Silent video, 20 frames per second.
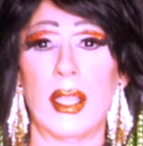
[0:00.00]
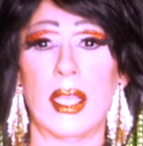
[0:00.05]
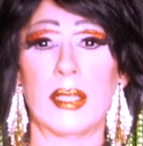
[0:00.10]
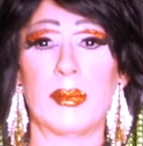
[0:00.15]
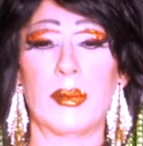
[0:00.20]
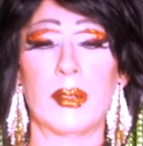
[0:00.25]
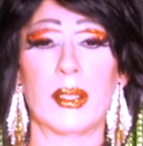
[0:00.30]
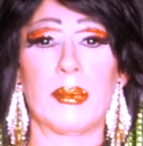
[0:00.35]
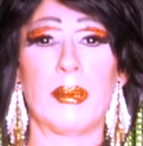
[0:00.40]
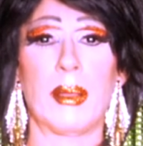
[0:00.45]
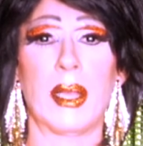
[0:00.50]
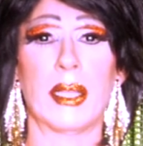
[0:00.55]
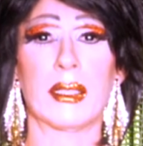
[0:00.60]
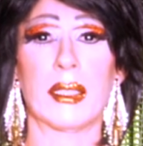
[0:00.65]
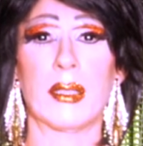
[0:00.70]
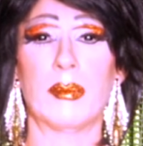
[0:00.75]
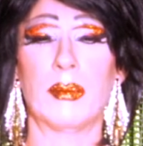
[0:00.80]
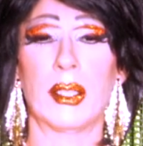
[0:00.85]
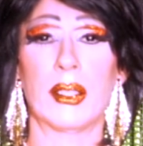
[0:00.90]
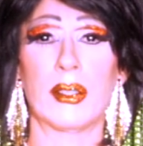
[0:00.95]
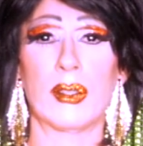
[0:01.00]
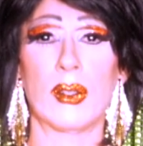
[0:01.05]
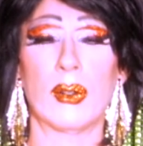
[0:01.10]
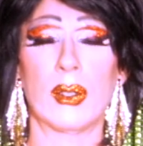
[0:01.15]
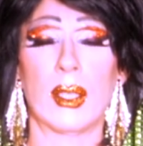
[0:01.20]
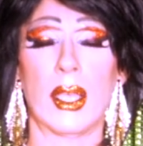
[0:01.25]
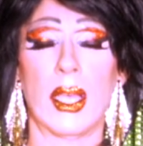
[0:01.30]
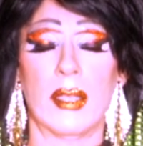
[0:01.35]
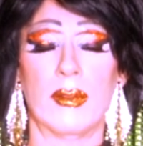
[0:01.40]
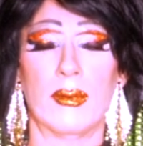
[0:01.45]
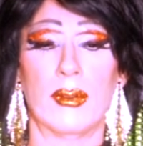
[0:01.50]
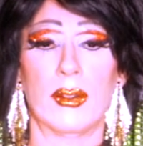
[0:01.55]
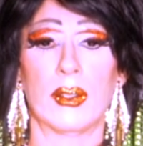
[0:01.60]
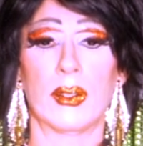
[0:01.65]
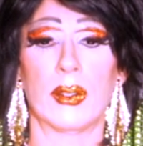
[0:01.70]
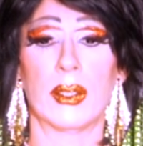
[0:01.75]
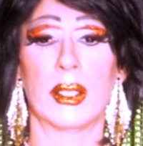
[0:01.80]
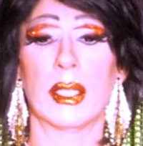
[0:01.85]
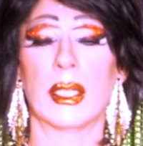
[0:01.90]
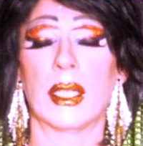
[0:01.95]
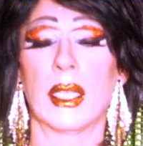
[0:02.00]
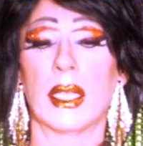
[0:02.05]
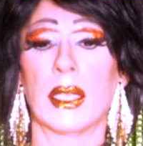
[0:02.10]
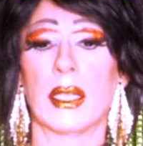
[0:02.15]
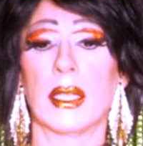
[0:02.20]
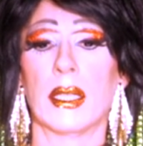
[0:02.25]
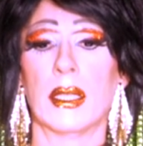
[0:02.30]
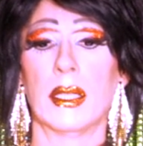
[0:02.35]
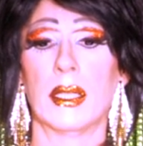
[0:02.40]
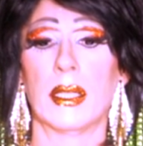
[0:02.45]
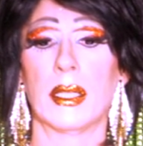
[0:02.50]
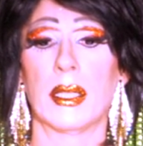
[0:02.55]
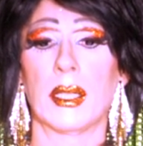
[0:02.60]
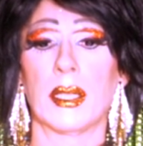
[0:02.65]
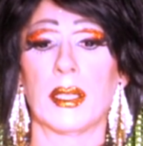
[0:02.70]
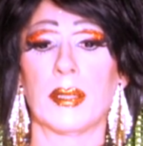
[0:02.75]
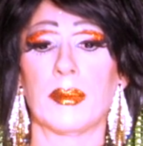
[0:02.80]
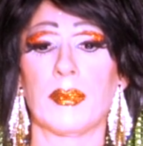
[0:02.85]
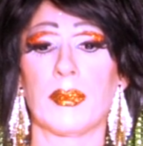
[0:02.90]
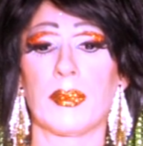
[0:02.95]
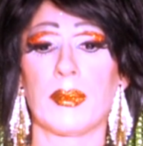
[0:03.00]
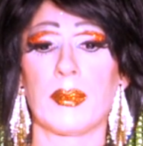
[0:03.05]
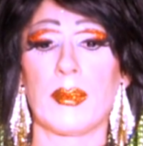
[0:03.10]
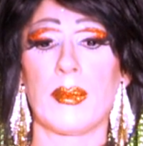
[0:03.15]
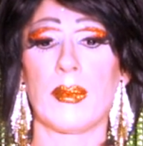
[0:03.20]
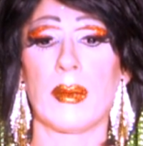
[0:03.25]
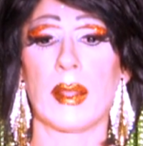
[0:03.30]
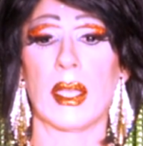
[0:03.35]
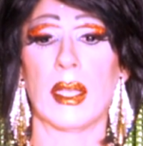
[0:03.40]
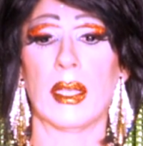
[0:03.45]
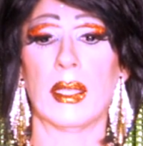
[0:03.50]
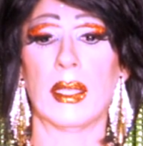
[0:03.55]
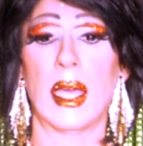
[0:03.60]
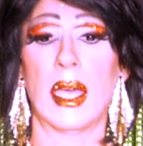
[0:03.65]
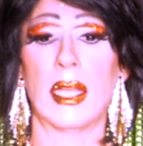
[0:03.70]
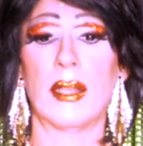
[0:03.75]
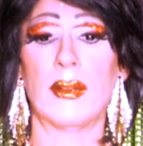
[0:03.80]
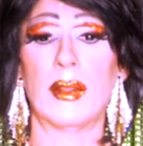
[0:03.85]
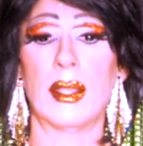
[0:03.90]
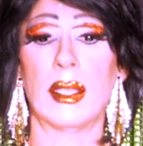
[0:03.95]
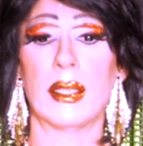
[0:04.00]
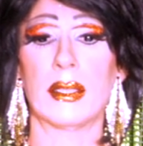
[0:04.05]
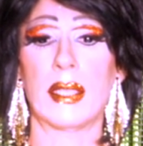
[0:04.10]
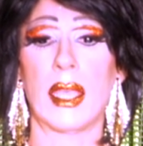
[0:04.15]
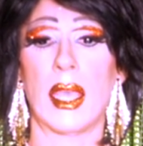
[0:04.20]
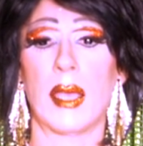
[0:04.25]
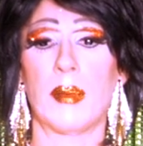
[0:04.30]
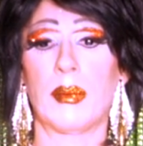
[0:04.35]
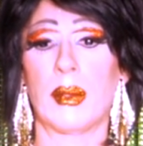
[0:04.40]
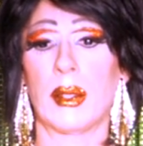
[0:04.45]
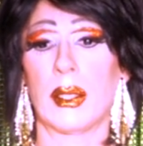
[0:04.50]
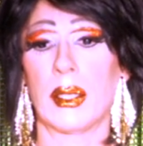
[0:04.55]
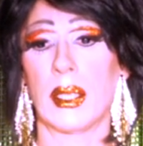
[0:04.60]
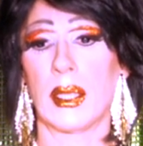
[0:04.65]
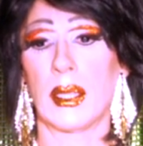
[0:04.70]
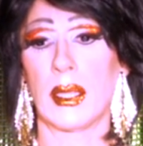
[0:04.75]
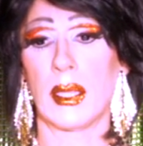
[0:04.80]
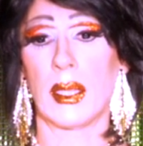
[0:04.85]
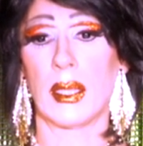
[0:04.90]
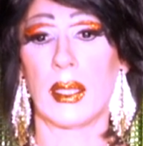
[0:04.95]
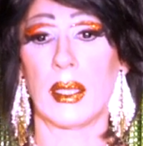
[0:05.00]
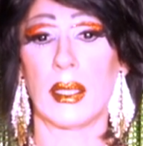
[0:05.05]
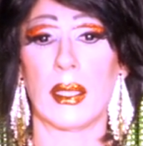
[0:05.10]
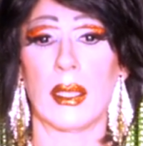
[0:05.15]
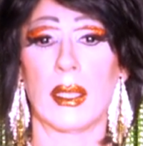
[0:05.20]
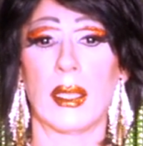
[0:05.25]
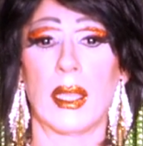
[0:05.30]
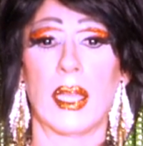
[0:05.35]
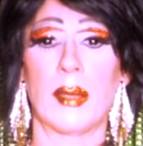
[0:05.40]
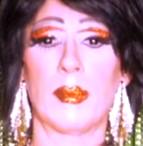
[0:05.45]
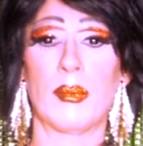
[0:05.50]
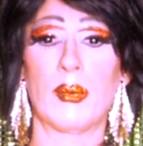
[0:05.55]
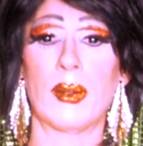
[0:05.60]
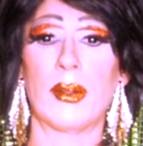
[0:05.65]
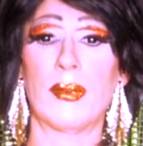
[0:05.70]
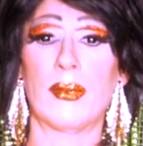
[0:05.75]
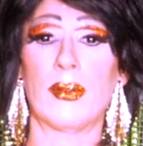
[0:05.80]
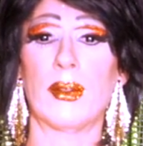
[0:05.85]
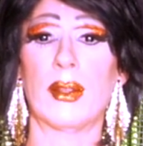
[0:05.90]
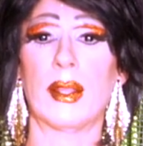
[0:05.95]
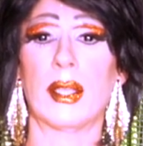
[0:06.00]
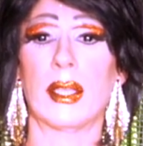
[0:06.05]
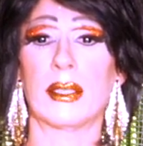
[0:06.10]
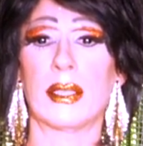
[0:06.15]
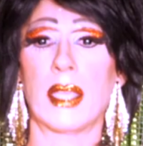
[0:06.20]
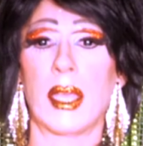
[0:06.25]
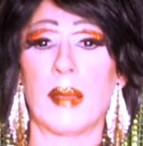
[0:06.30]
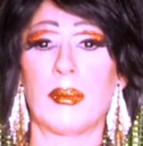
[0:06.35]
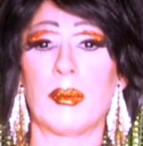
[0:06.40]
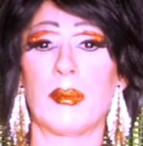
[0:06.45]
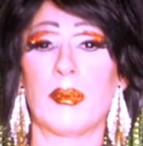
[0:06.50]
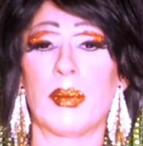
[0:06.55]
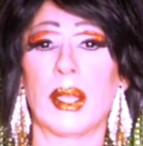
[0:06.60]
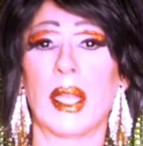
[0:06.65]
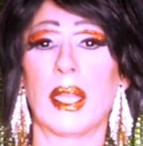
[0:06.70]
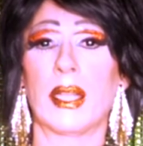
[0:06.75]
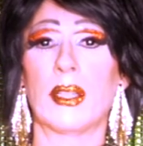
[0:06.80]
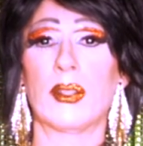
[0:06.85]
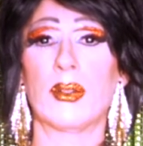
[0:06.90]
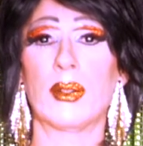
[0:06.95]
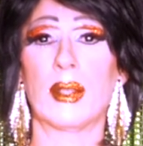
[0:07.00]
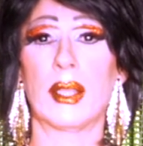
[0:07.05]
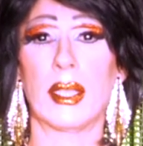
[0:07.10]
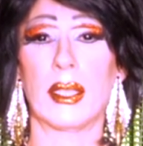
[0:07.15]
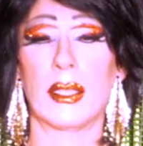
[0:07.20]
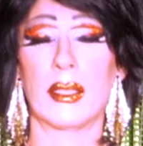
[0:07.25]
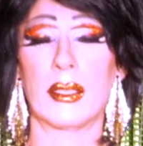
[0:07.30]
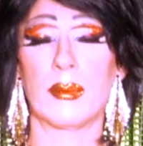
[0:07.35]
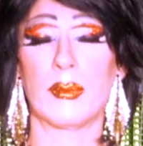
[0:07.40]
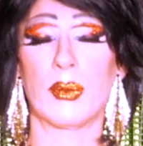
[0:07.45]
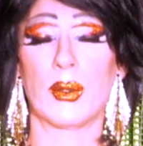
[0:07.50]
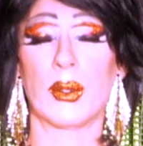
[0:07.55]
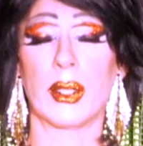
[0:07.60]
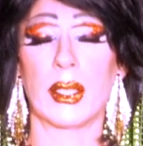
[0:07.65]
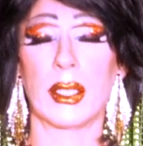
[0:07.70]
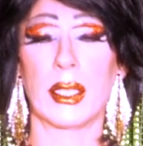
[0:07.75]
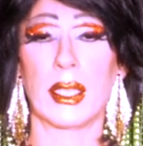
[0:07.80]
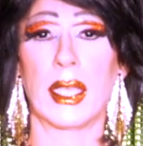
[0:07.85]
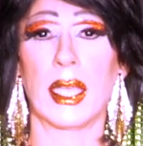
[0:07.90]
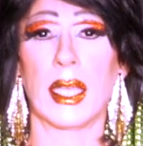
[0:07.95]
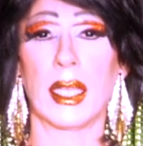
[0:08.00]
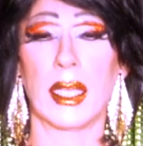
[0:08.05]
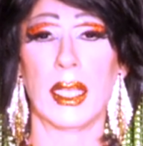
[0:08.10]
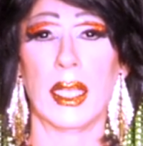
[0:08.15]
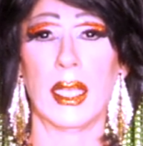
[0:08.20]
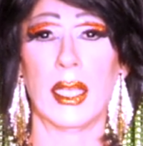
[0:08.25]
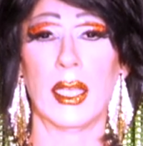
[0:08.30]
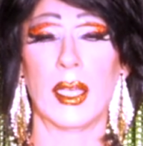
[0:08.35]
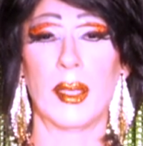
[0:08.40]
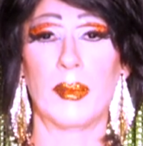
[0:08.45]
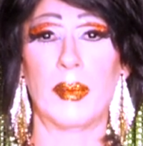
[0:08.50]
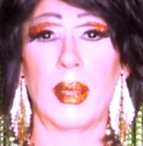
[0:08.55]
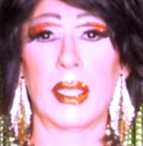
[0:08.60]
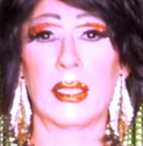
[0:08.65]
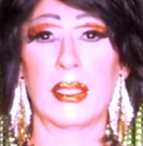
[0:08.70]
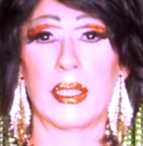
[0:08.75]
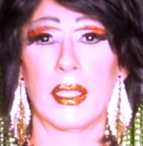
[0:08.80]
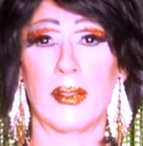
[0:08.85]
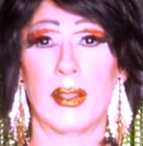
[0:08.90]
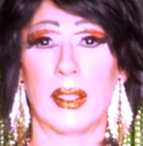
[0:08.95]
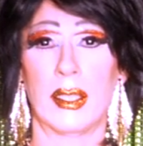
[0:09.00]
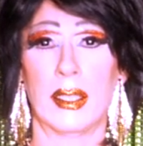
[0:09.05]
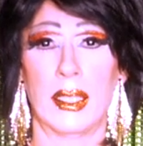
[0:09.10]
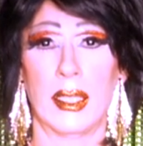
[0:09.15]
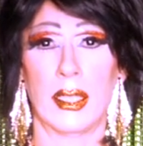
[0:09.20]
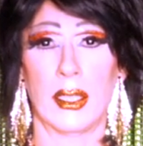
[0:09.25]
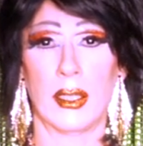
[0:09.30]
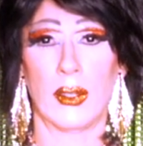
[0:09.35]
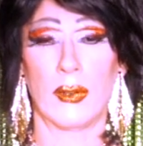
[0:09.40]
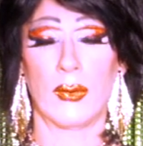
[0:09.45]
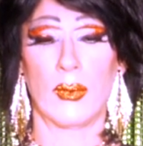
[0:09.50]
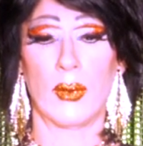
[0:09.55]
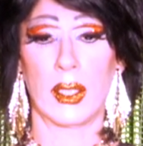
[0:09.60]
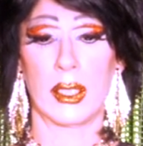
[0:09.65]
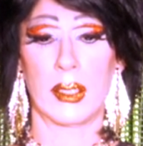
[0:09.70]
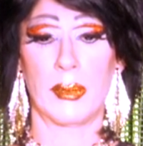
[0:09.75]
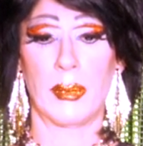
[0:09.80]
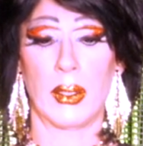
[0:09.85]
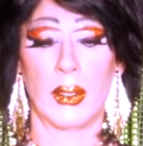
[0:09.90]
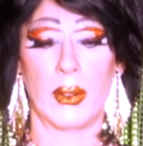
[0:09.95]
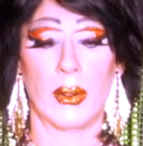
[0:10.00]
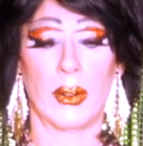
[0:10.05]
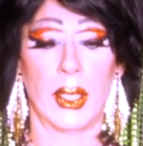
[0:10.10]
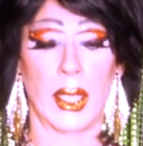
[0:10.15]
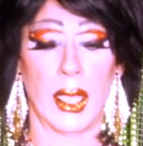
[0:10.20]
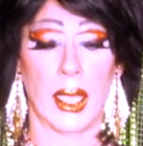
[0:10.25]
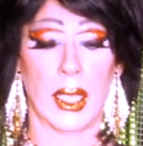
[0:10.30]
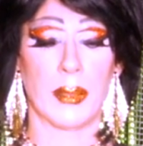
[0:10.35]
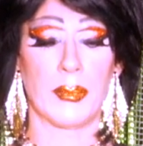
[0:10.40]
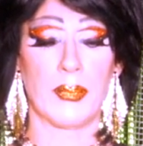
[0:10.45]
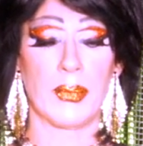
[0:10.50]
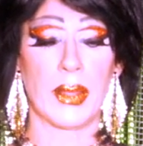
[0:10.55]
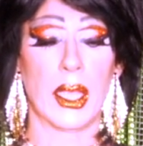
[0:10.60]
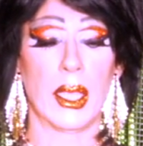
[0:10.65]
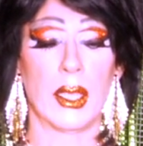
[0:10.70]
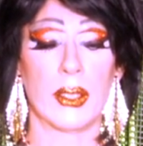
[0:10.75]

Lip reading: Shakespeare's plots can be so convoluted, and a lot of things happen, and a lot of peripheral things happen, but I do think it's important to get a basic idea of what's been going on.